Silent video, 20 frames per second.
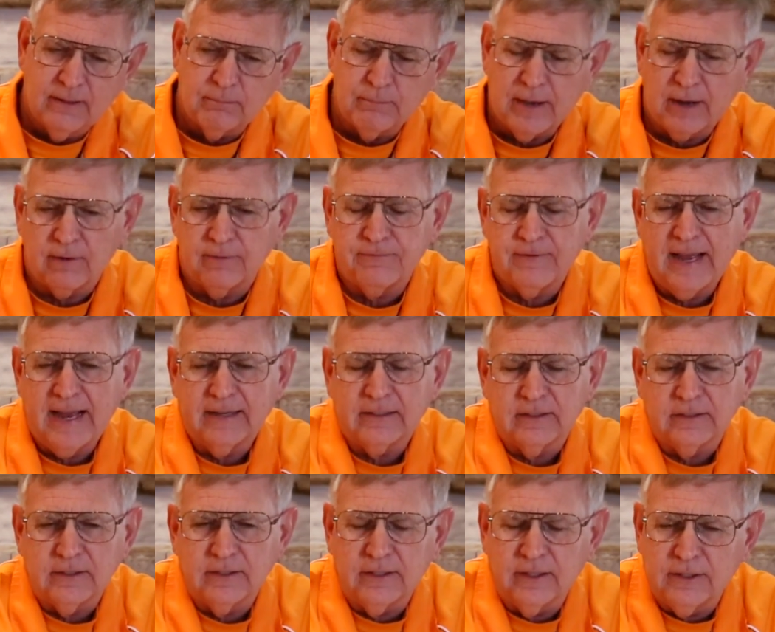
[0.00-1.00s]
Matter of
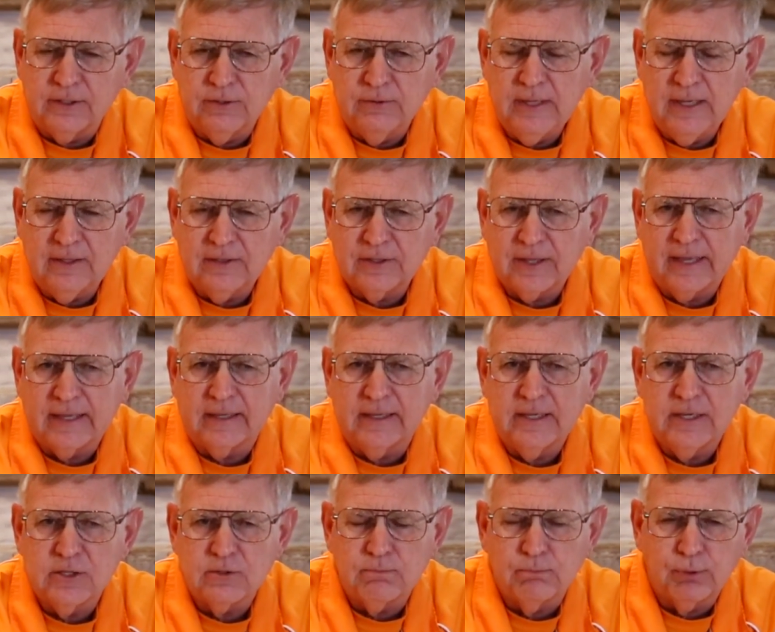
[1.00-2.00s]
fact, a unique thing,
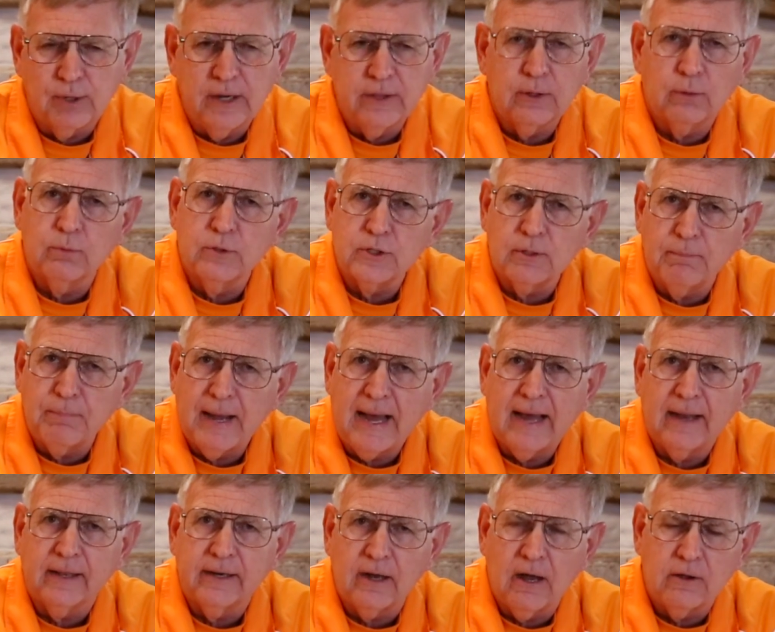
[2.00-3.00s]
his brother was a
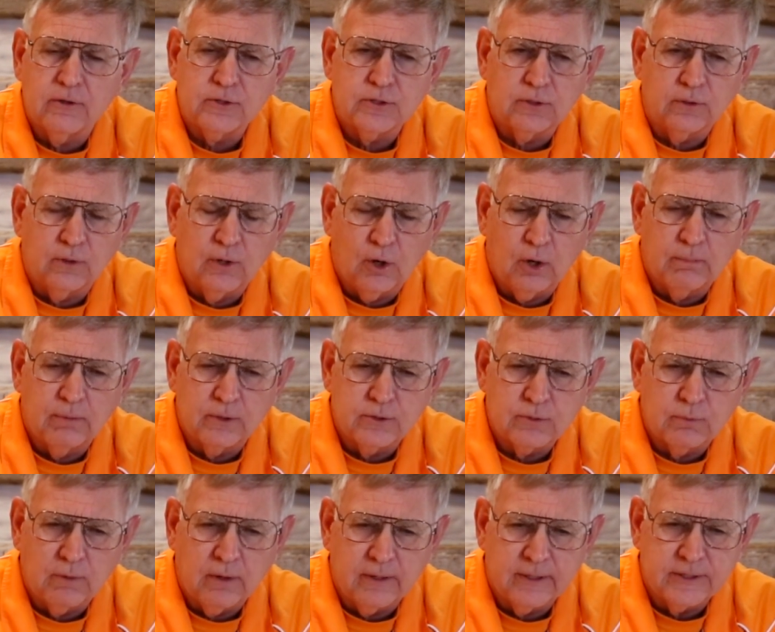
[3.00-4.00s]
pilot also,
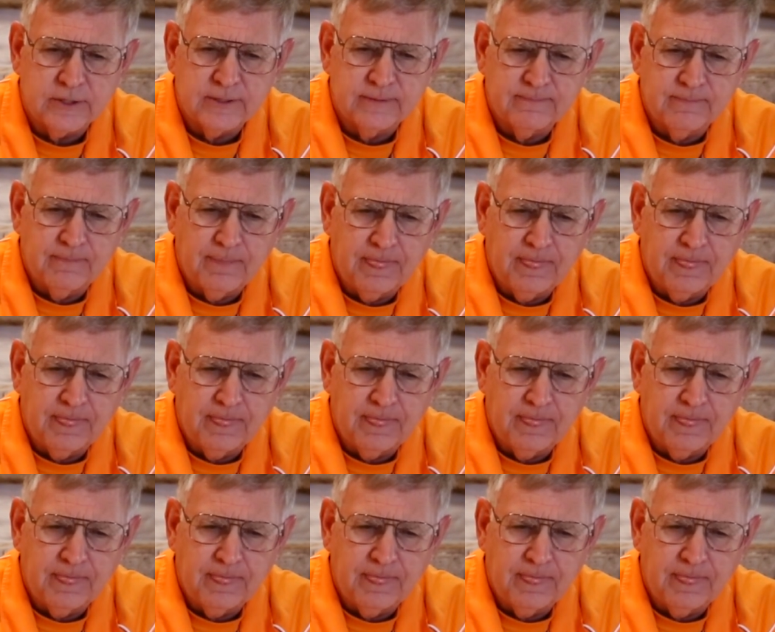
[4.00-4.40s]
Hulbert's was,